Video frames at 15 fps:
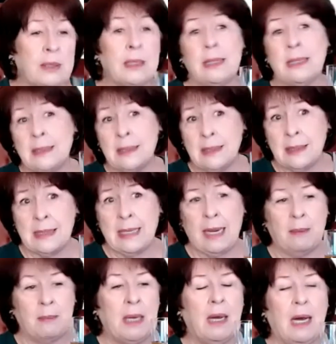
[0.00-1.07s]
that it's the
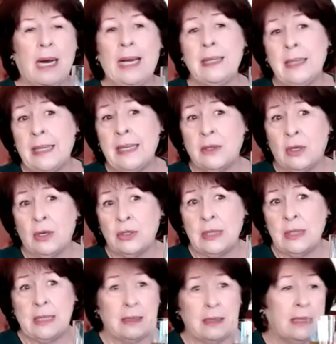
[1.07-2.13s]
same. I like
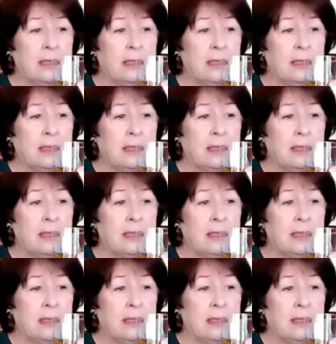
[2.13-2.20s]
Darjeeling,